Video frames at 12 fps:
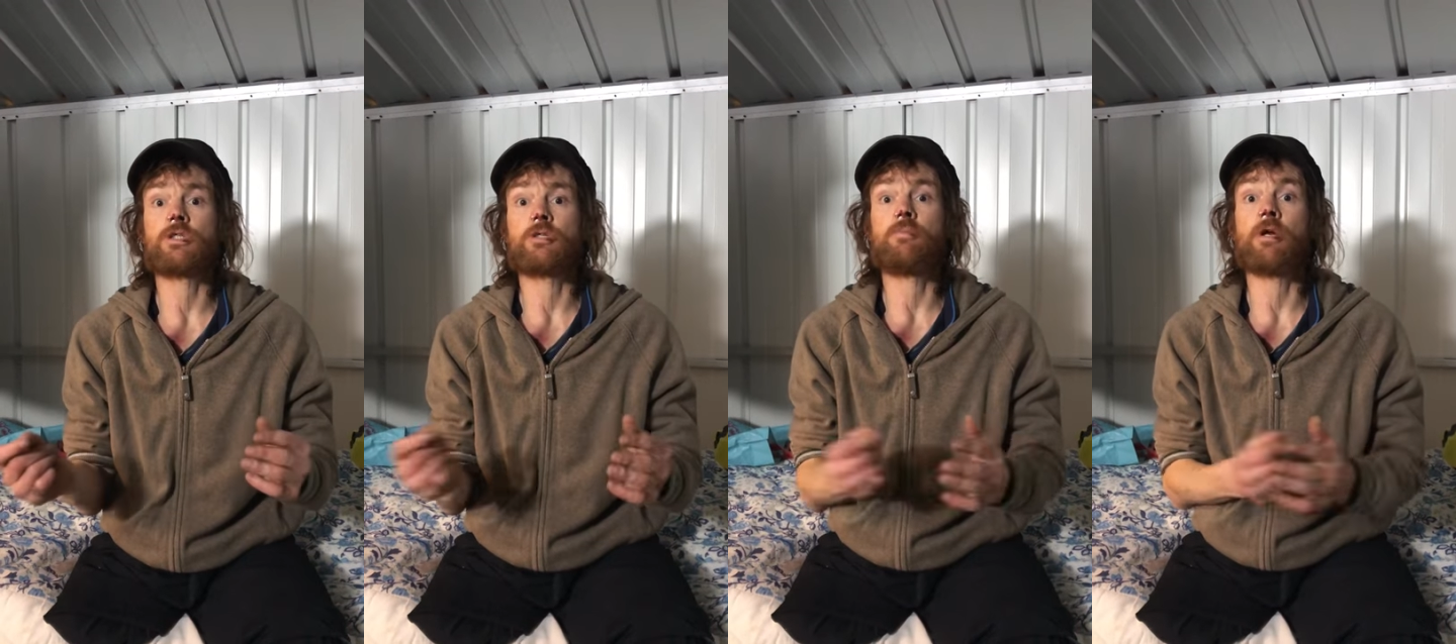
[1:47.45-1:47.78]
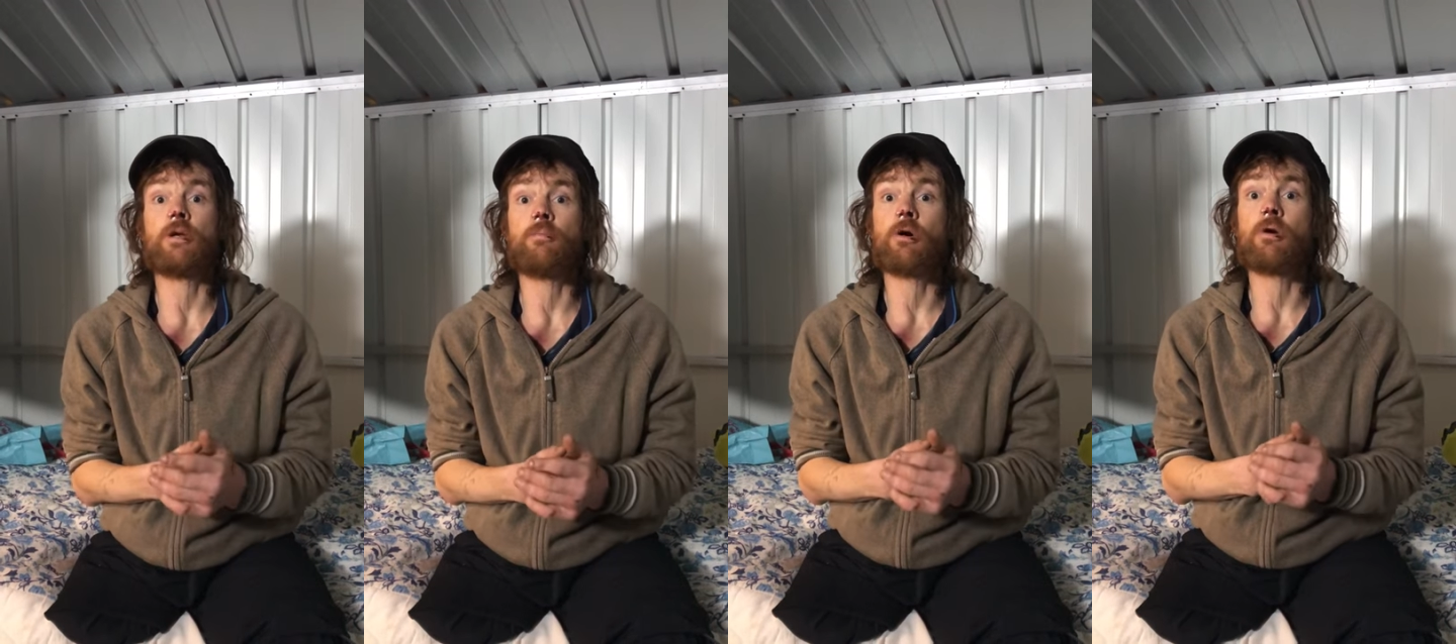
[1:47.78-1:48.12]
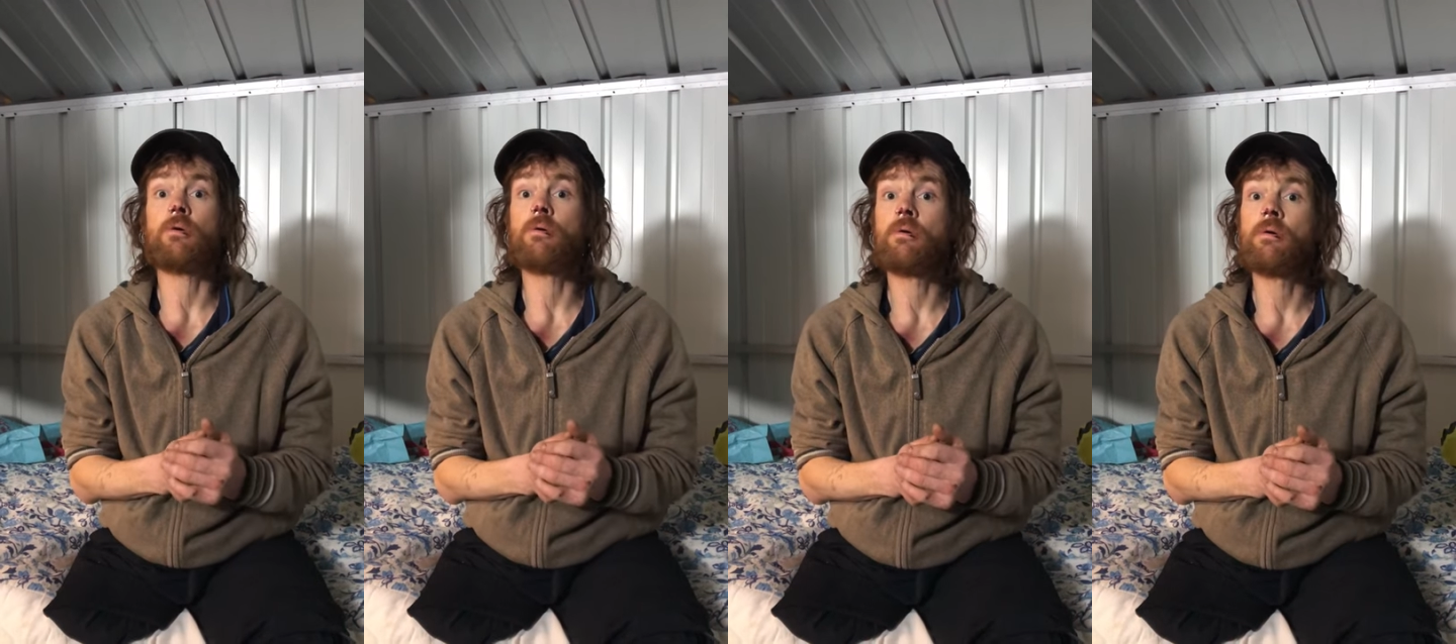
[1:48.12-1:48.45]

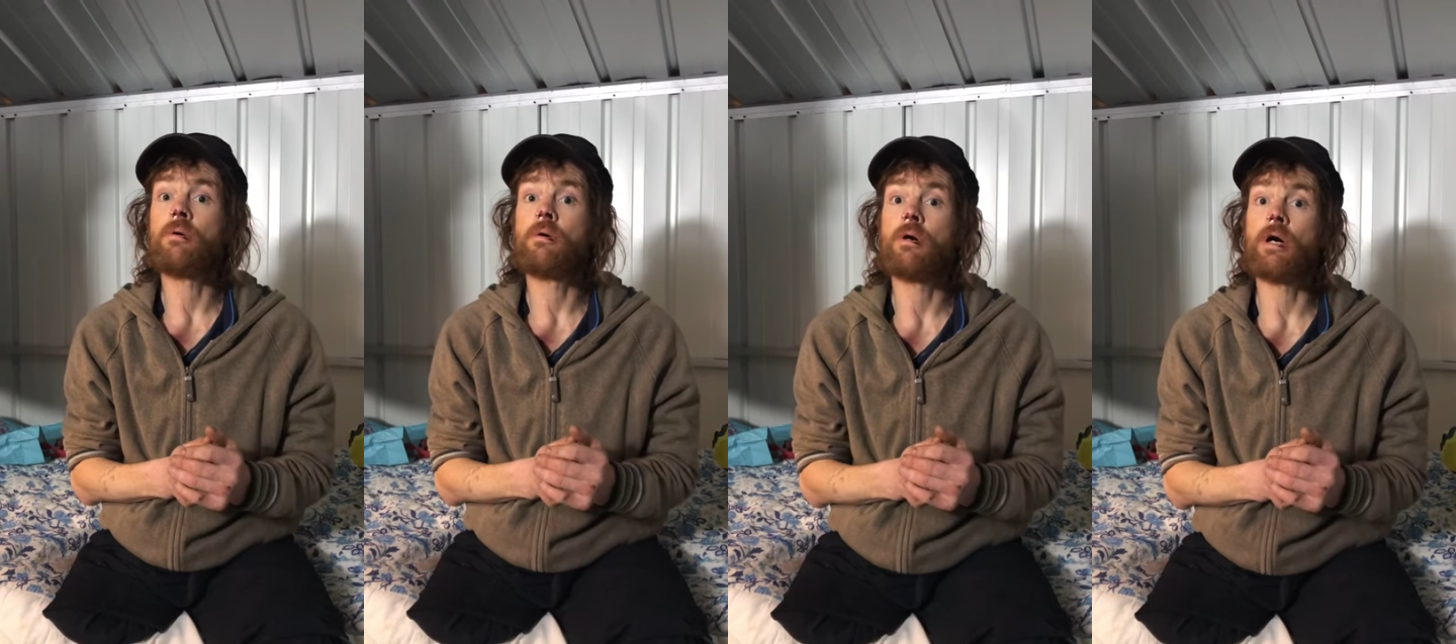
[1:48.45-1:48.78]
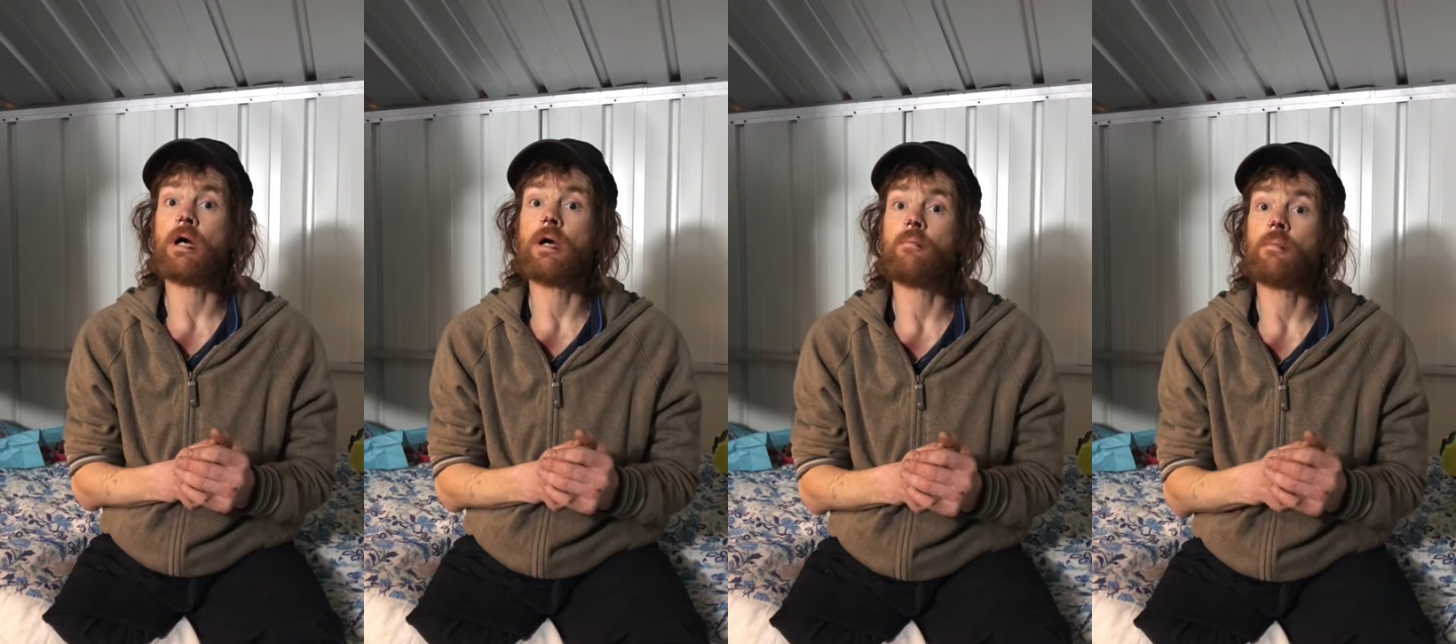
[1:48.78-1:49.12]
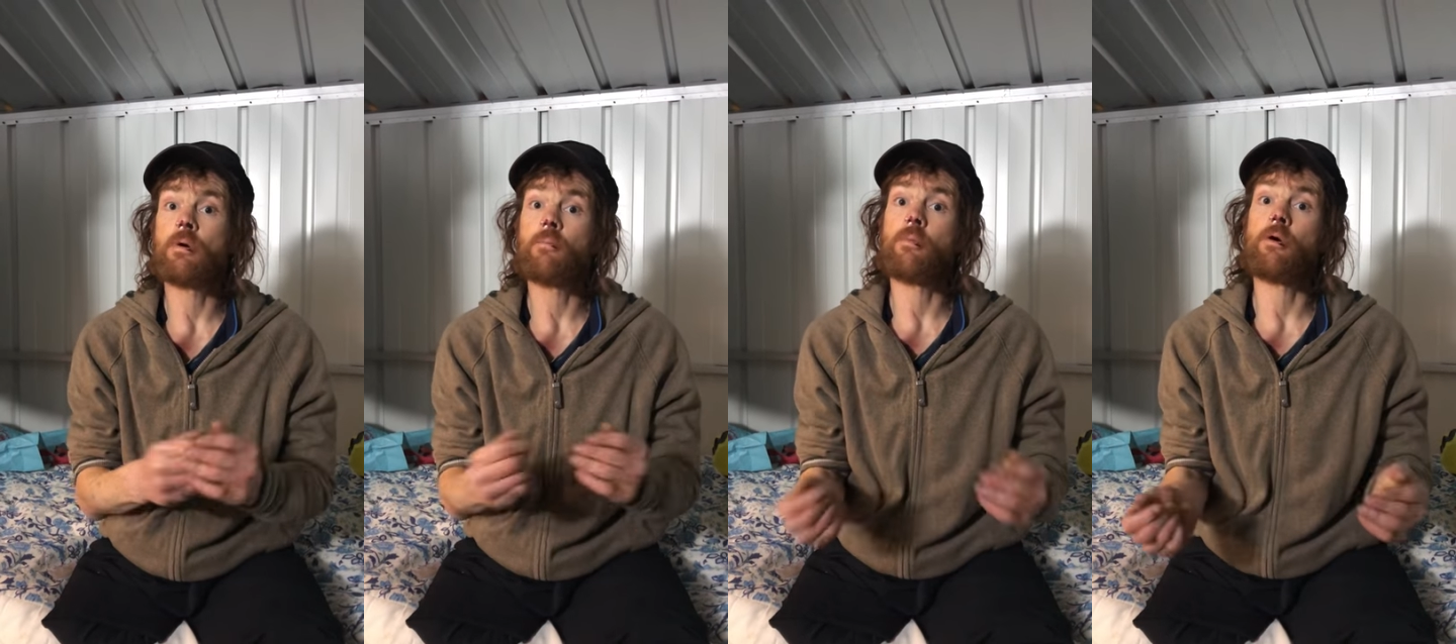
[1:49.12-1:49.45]
speedball,
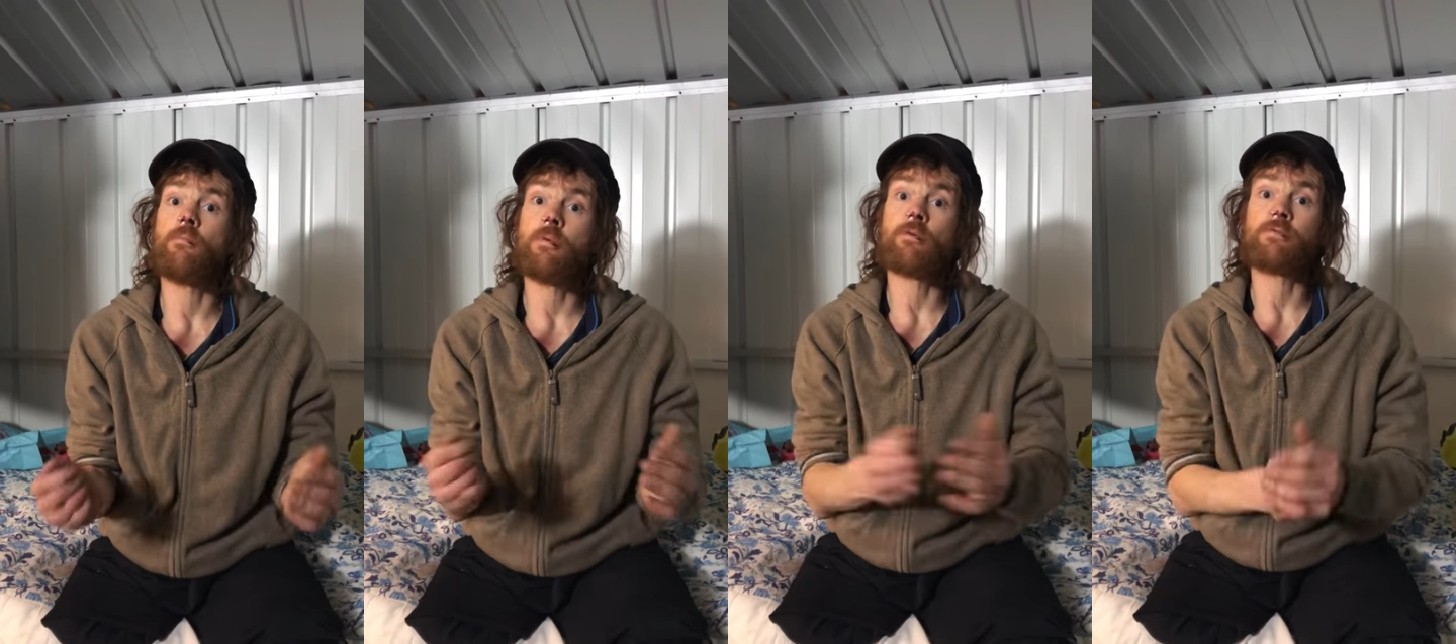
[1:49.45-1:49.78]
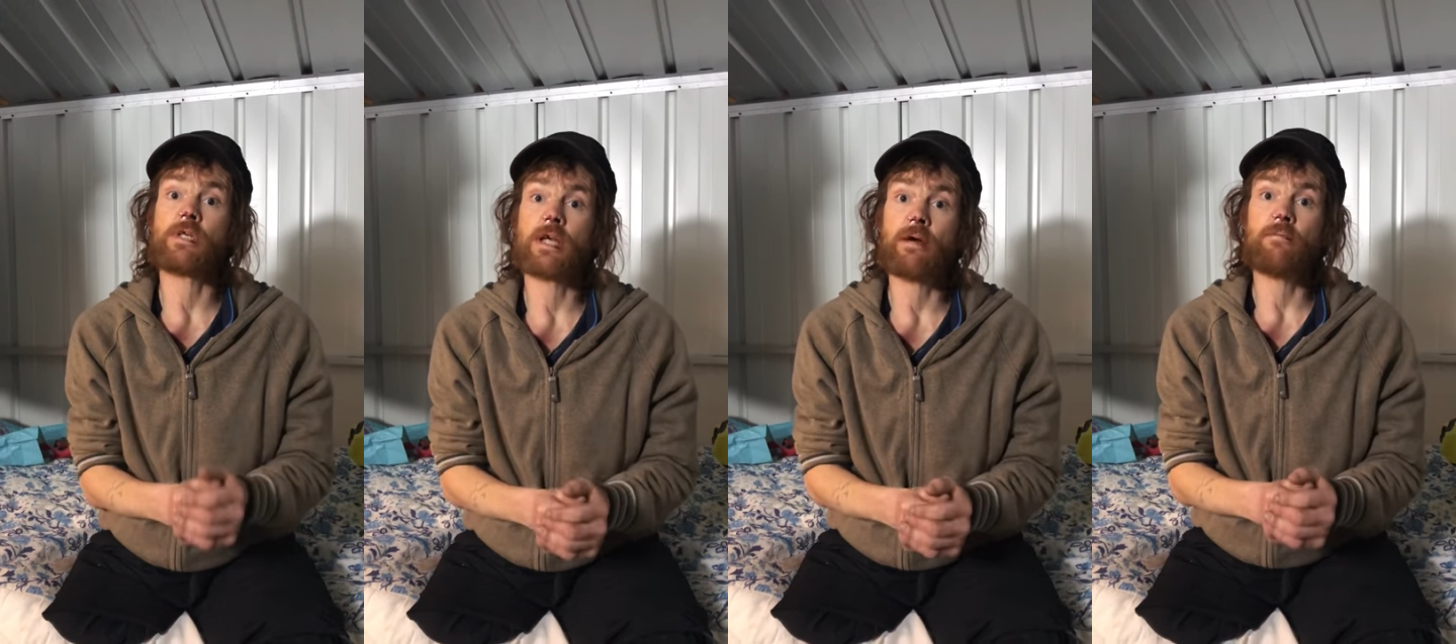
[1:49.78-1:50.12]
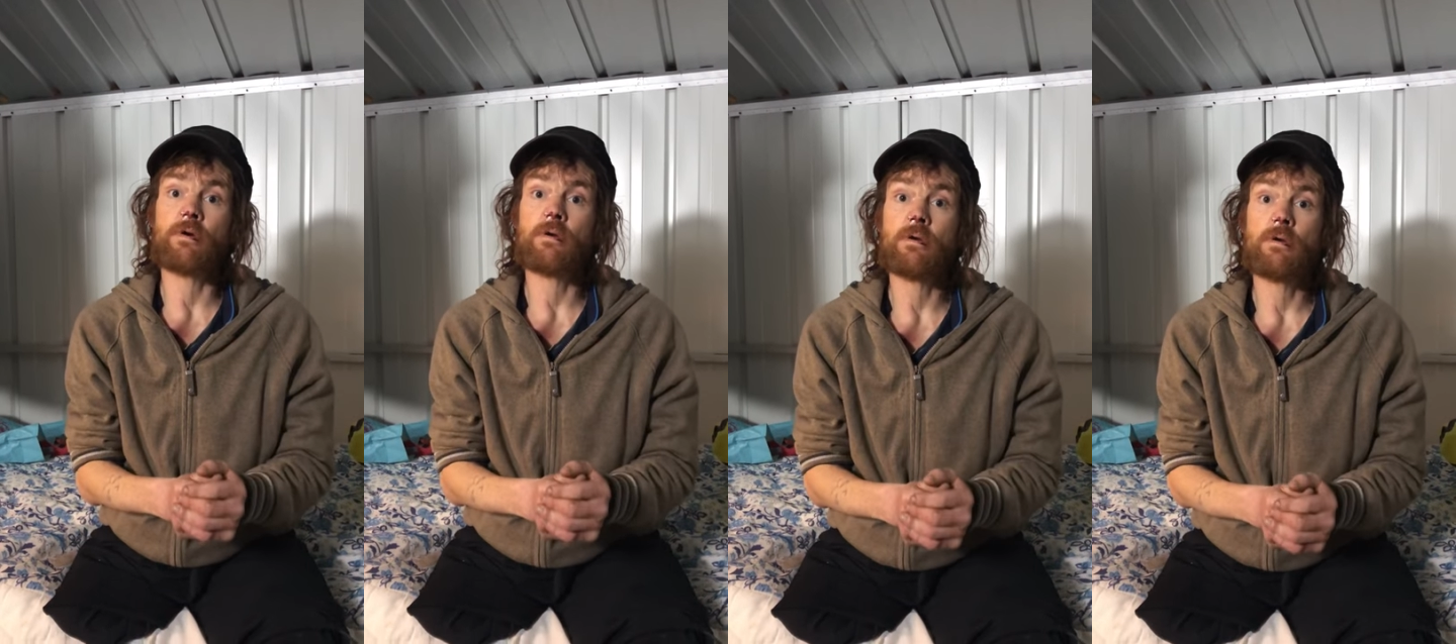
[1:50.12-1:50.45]
put them both together.